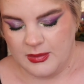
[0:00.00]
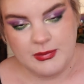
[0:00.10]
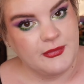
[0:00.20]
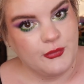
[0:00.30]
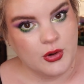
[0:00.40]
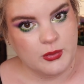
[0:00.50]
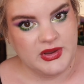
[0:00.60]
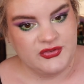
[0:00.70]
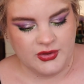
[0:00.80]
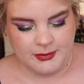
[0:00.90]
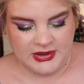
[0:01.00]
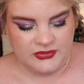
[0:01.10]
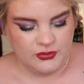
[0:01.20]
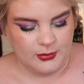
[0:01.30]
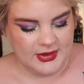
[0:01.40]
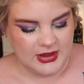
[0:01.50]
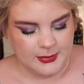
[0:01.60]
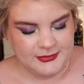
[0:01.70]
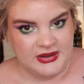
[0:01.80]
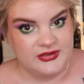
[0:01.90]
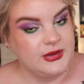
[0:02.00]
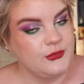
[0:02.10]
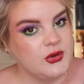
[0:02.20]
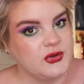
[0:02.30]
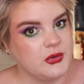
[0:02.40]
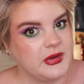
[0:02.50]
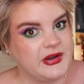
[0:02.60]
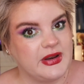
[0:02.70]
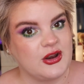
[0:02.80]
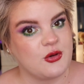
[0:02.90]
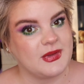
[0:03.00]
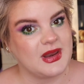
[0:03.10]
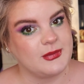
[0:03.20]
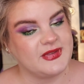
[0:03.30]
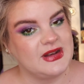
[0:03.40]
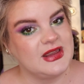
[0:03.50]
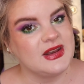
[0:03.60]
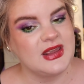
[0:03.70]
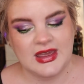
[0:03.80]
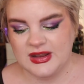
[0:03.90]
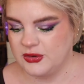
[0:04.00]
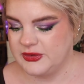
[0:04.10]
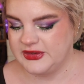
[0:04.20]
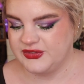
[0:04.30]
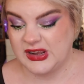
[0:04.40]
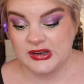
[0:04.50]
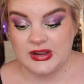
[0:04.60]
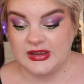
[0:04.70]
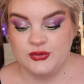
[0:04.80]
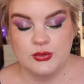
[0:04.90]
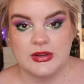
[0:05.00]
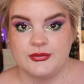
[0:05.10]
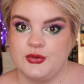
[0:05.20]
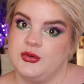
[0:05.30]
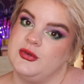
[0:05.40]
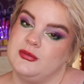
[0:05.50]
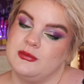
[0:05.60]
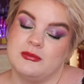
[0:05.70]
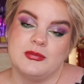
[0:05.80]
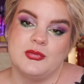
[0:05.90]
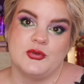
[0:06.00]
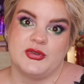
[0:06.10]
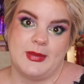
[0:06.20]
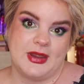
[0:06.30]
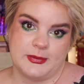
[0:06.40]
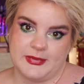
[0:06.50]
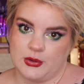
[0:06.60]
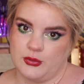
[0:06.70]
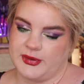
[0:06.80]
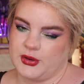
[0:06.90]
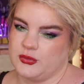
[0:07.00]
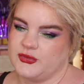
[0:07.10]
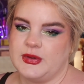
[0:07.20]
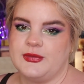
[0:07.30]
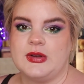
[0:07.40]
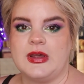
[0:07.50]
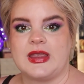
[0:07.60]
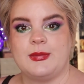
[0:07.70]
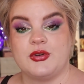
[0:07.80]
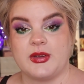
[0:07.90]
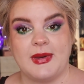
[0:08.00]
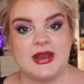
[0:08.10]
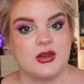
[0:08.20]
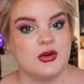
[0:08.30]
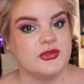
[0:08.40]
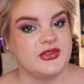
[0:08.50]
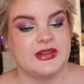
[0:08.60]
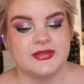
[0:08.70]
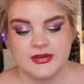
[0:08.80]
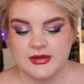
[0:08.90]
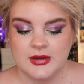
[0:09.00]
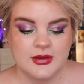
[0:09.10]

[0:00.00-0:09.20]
before we jump into my update, if you're new here, hello, my name is Helena, and on this channel I do love to use the makeup that I already own. So if you like project panning content,